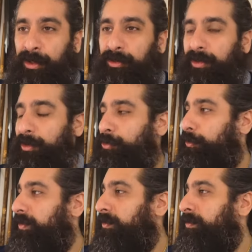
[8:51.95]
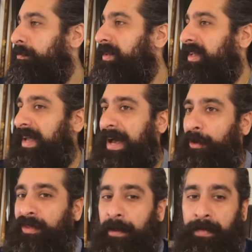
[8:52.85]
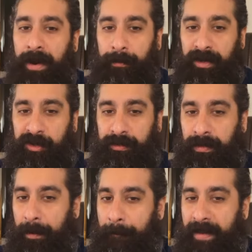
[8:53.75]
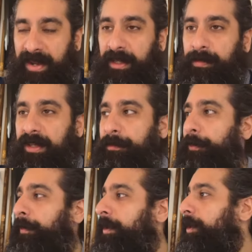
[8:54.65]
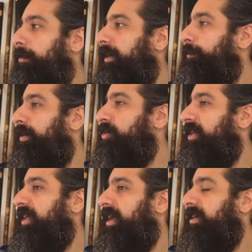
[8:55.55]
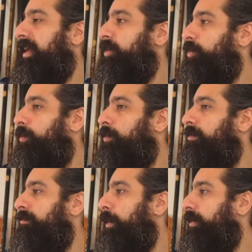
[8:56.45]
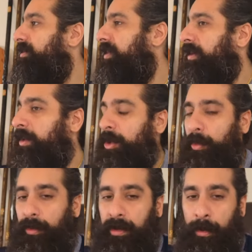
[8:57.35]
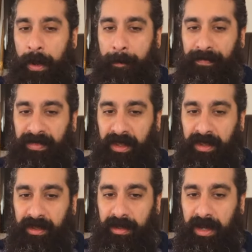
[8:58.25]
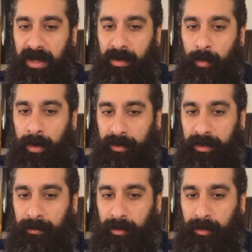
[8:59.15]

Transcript: So the truth is being out there, published by many people, but especially here at the Ancient Order of Melchizedek. We know welcome